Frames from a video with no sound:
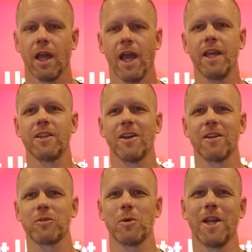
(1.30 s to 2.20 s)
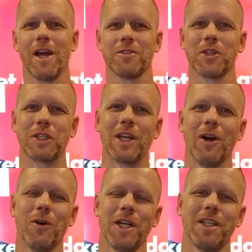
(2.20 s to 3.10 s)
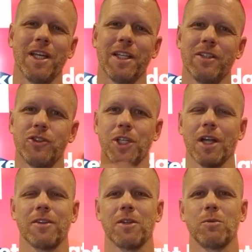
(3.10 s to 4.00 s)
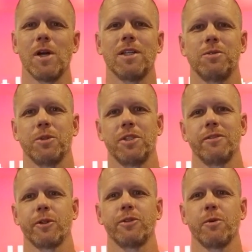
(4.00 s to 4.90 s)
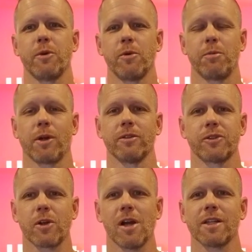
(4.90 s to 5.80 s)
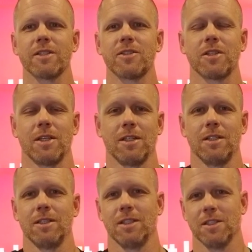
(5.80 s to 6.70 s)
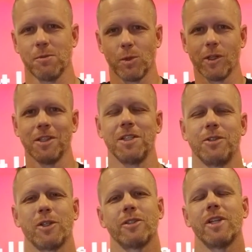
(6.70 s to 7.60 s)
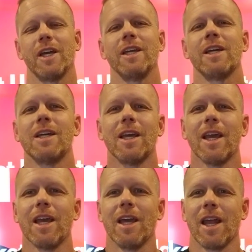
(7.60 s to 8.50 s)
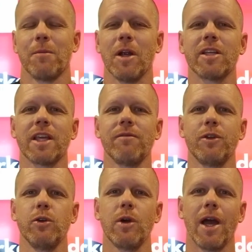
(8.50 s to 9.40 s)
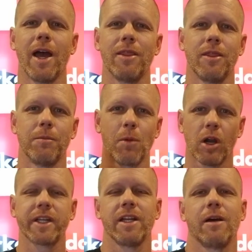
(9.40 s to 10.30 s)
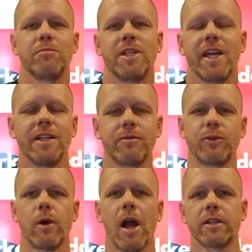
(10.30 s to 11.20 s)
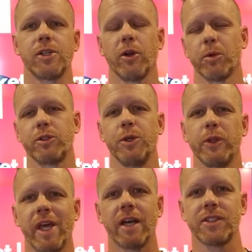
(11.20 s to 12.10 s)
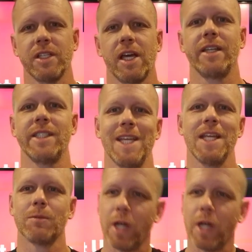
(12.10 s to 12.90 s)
Hey there, everyone. How's it going? It is Jonathan West with Century 21 Park and Scroggins. Yes, I'm wearing the t-shirt today. And I'm here to give you the market update for October 2019.